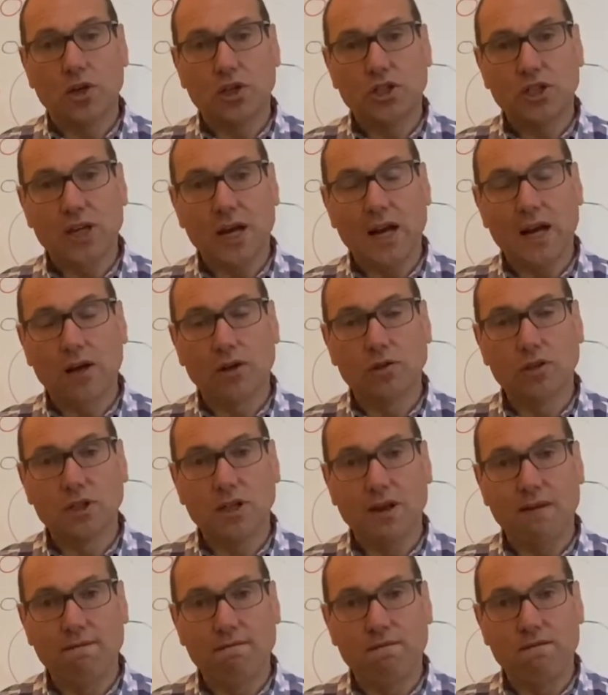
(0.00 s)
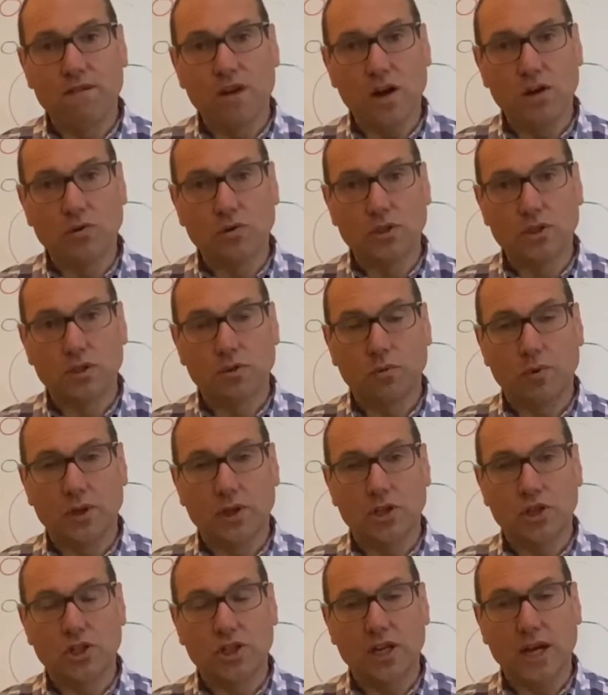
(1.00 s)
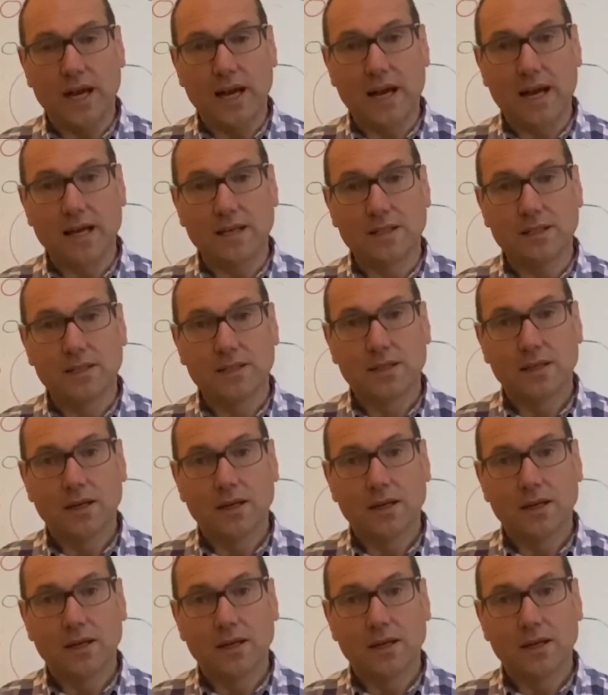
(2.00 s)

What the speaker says: shareholder can vote with his shares,